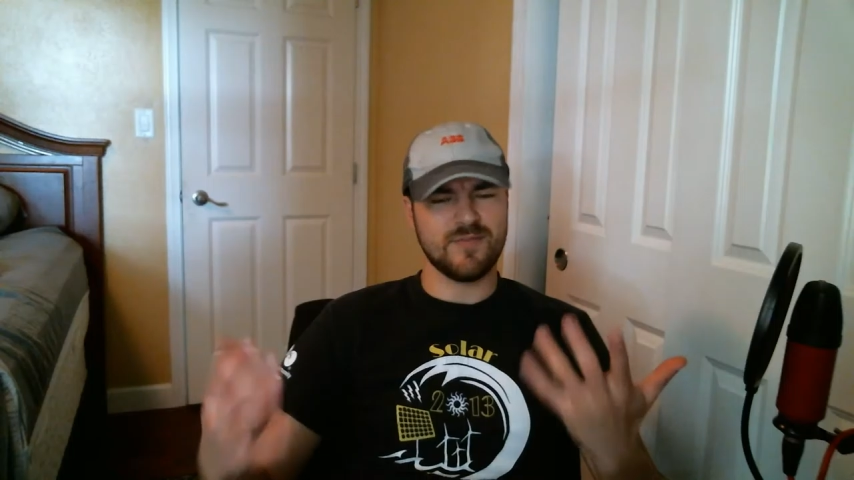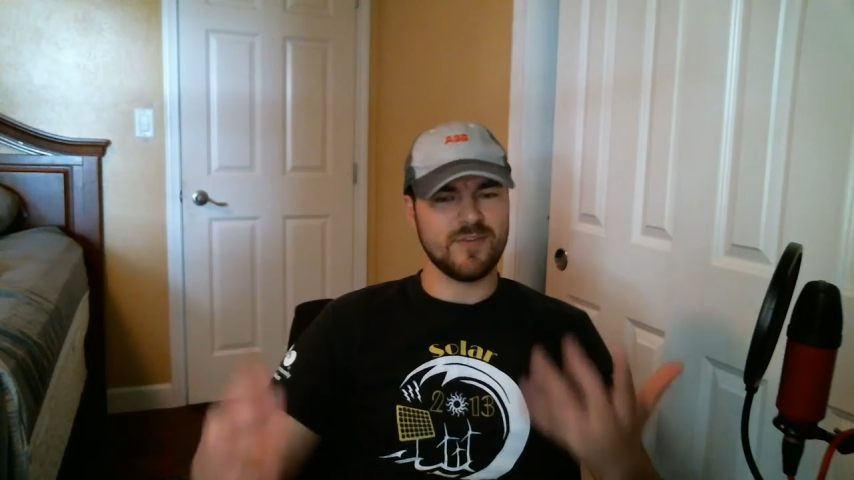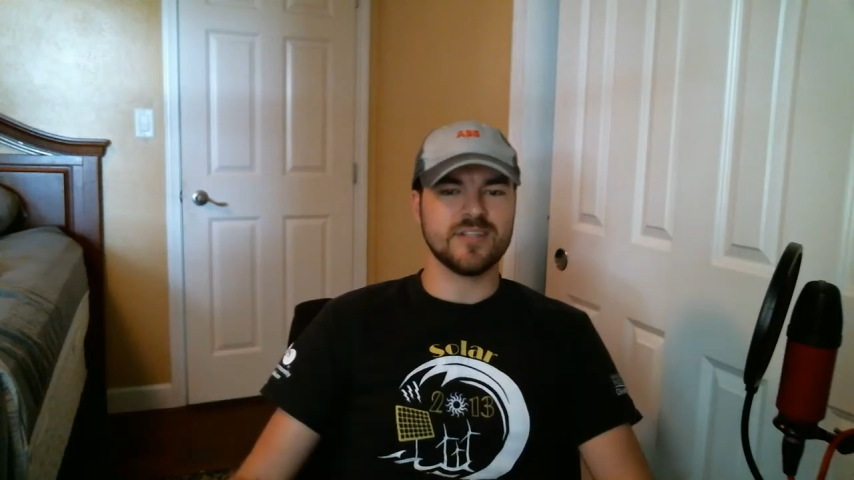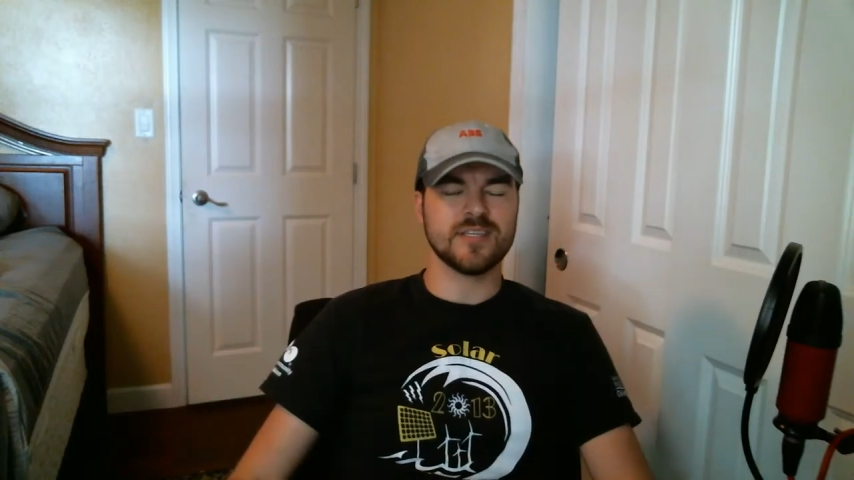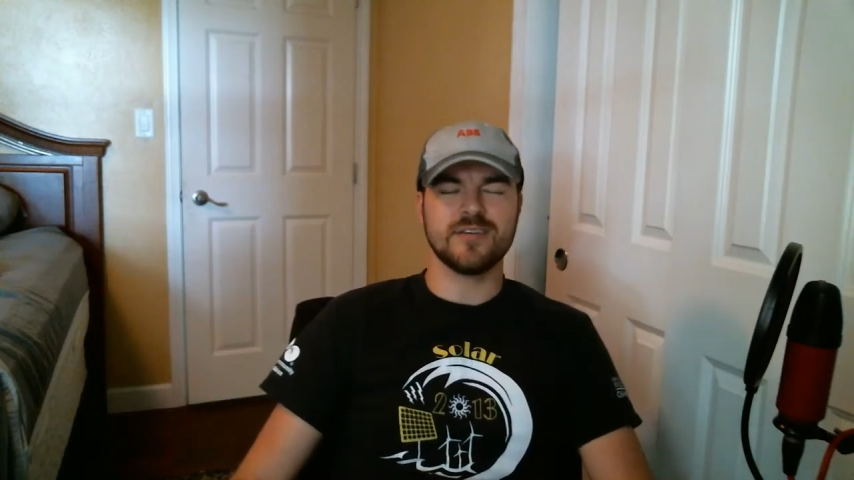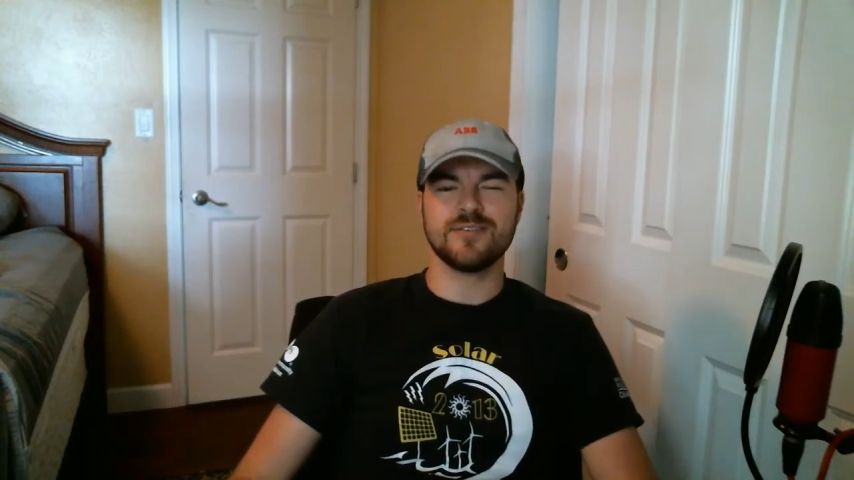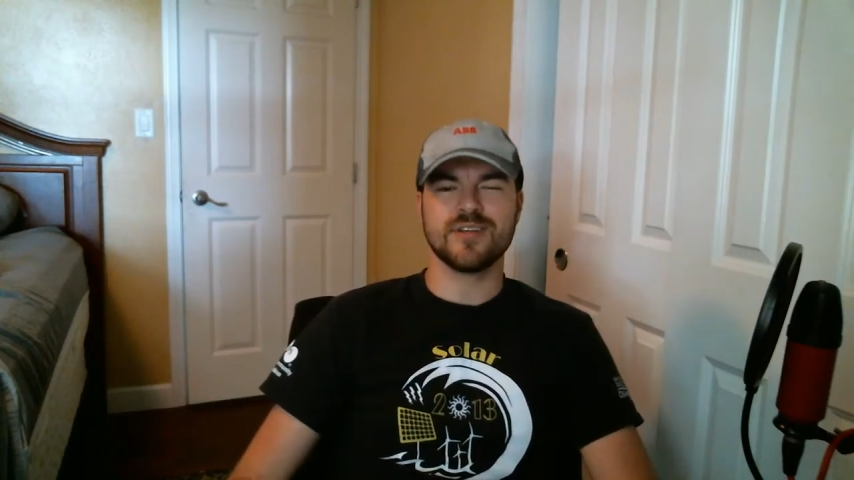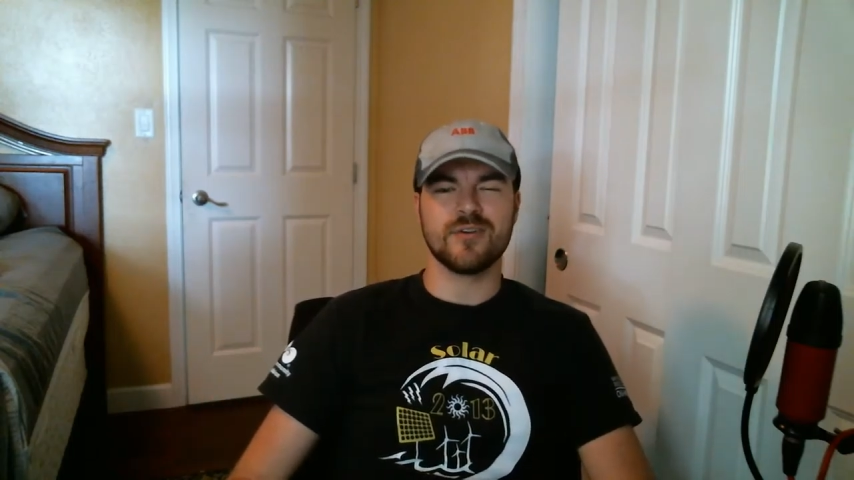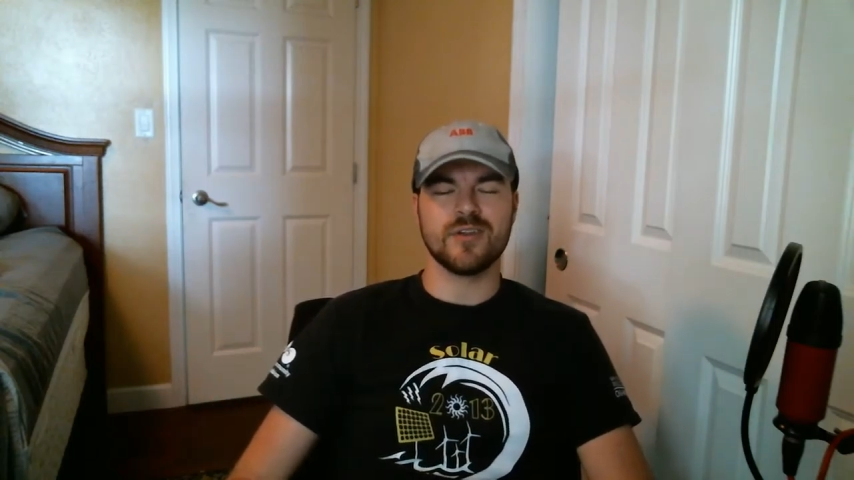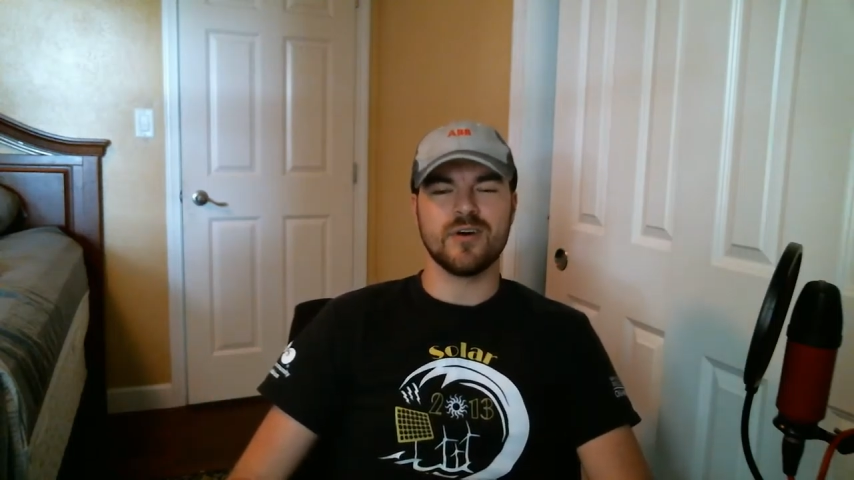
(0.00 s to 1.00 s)
For those of you who
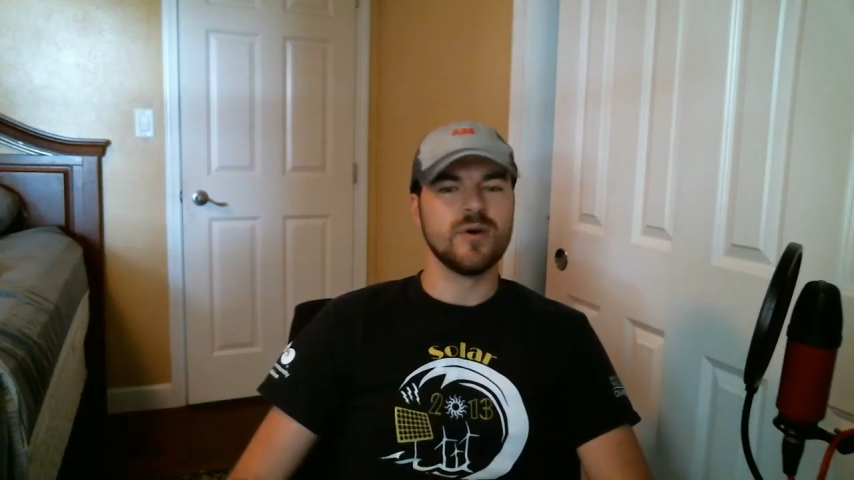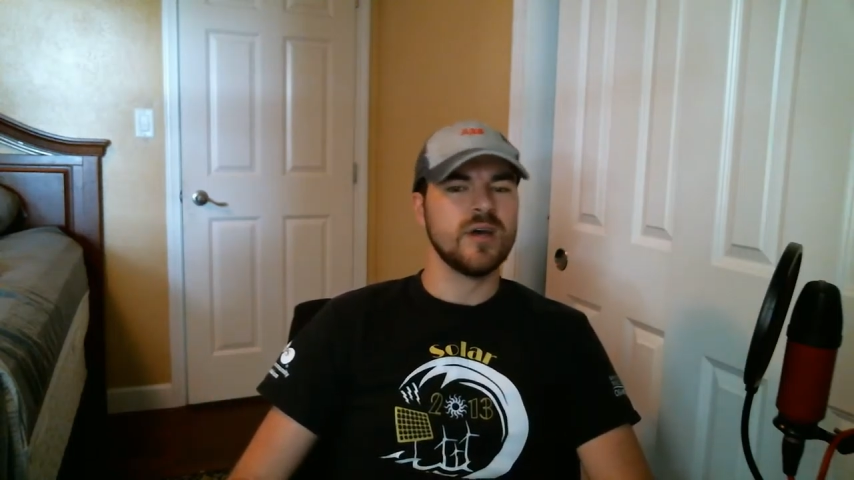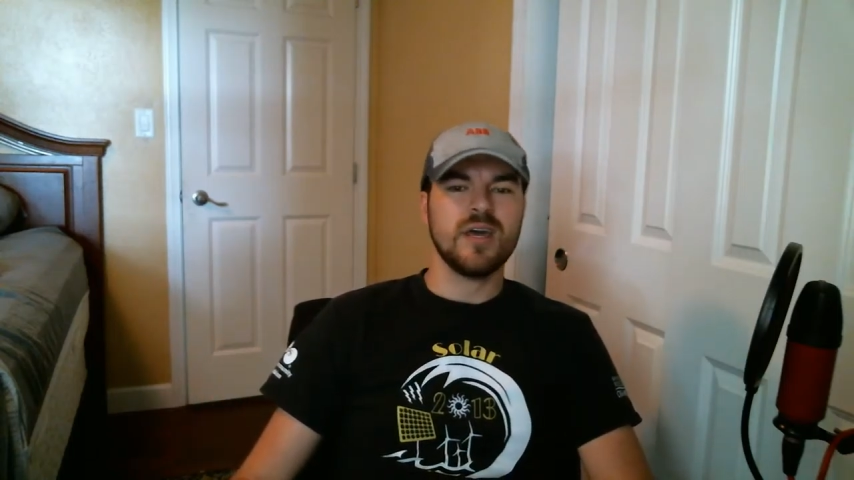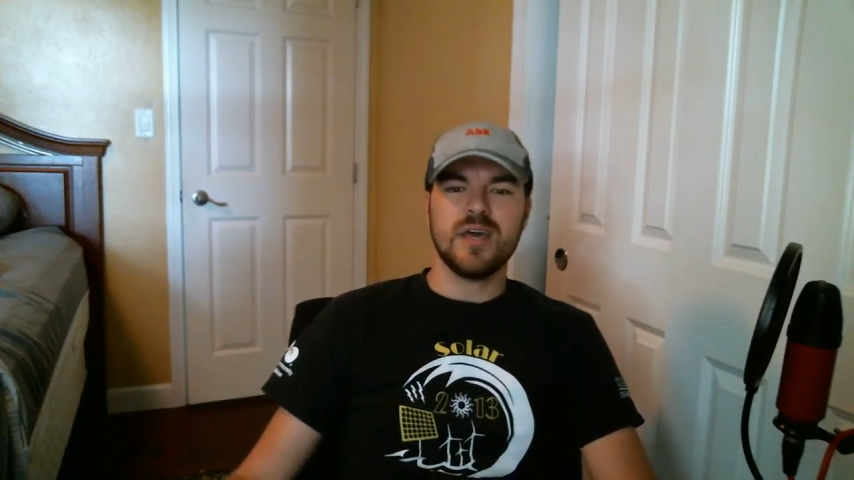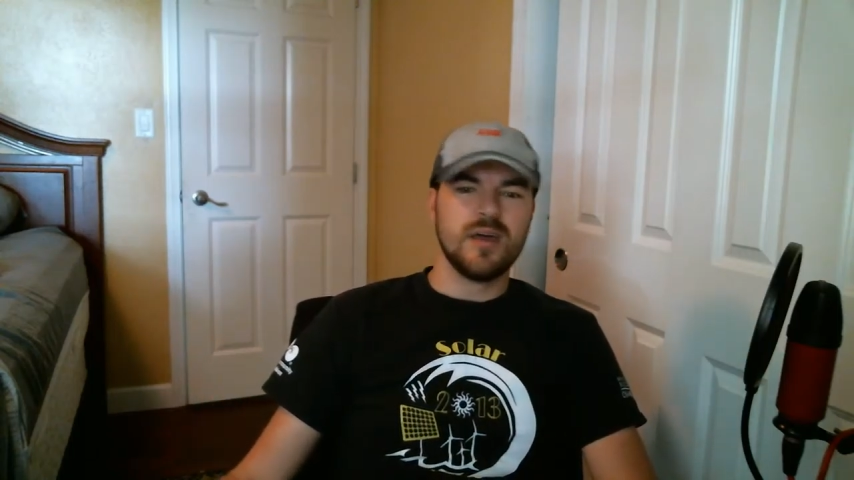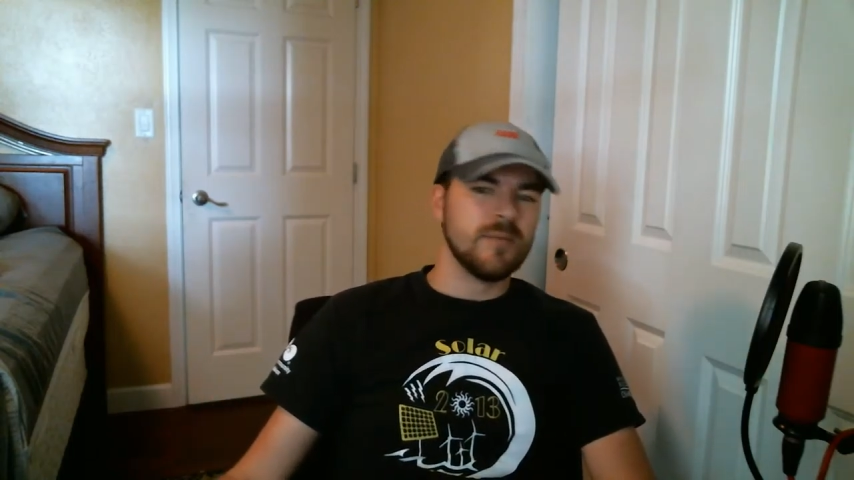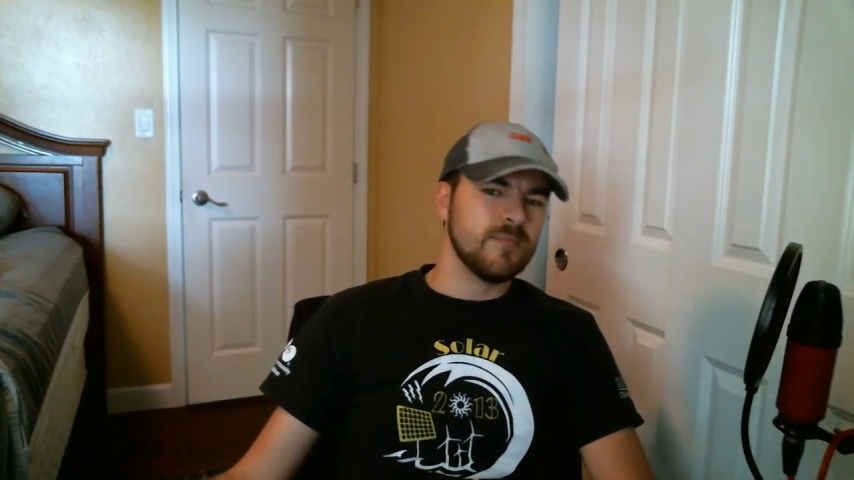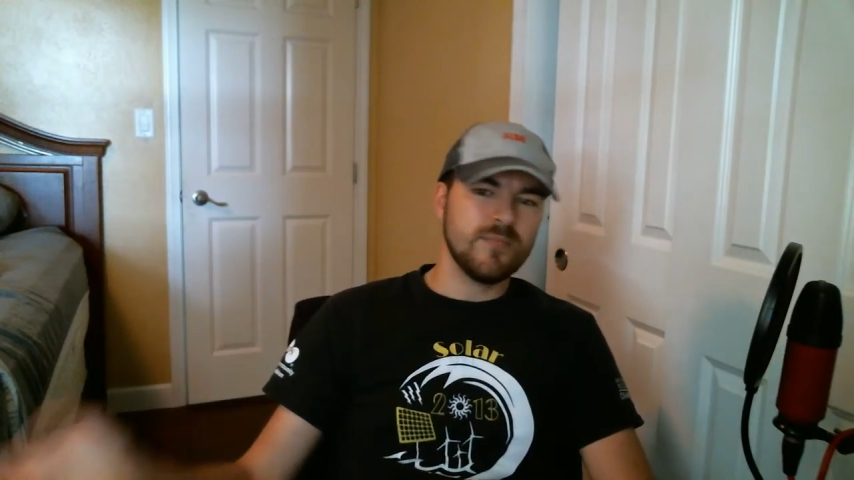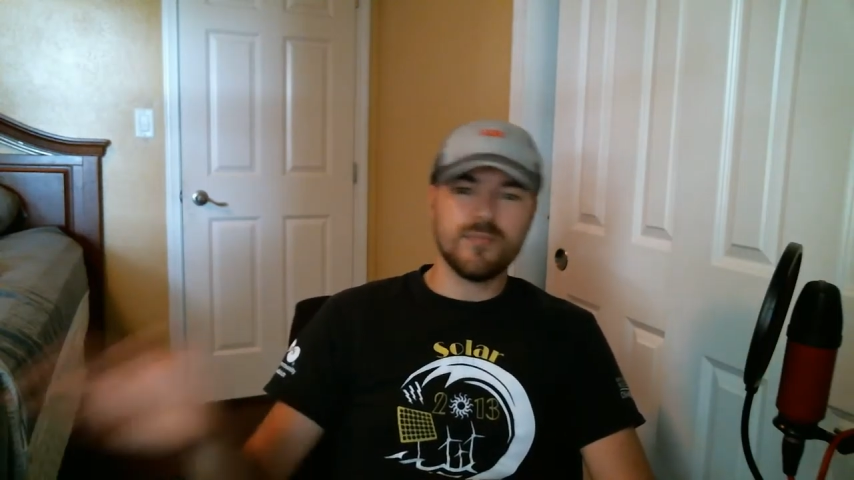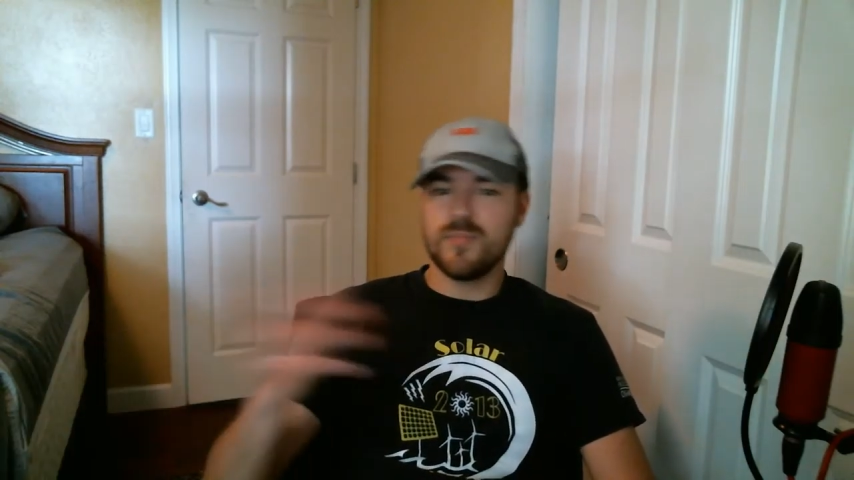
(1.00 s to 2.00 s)
don't know,
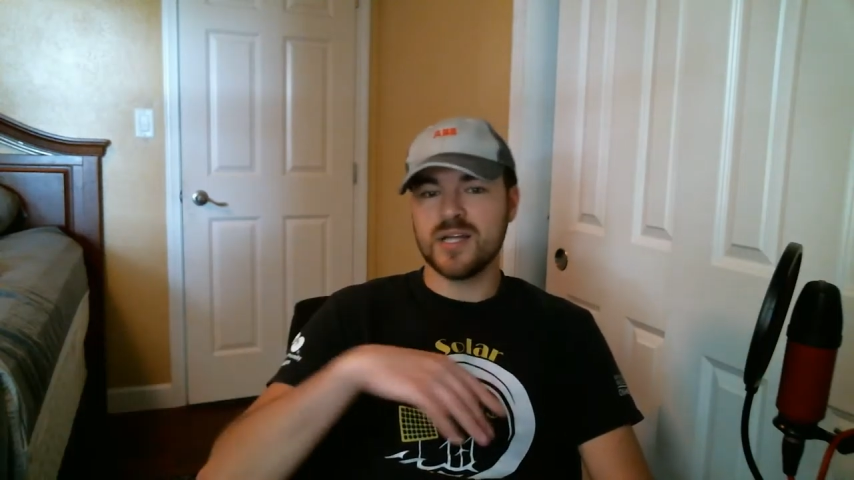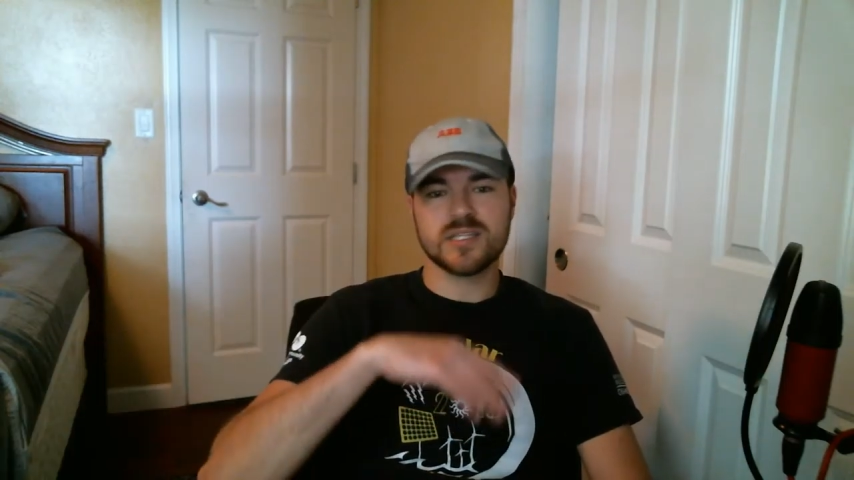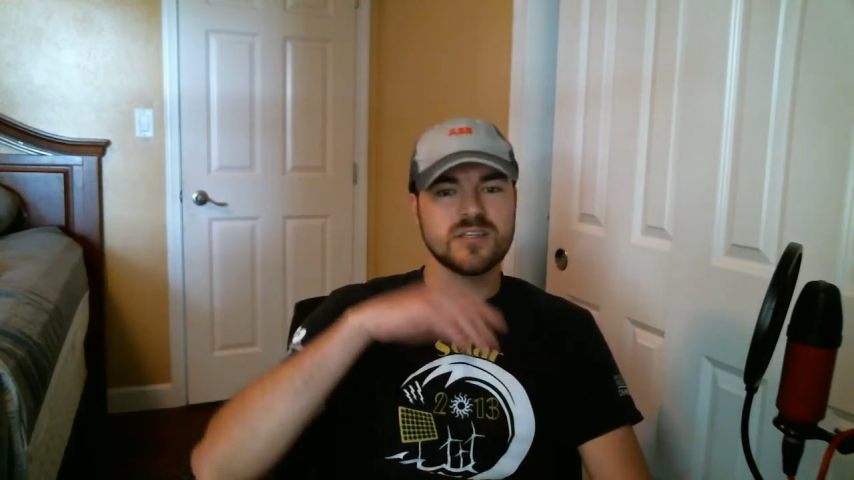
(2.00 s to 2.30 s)
months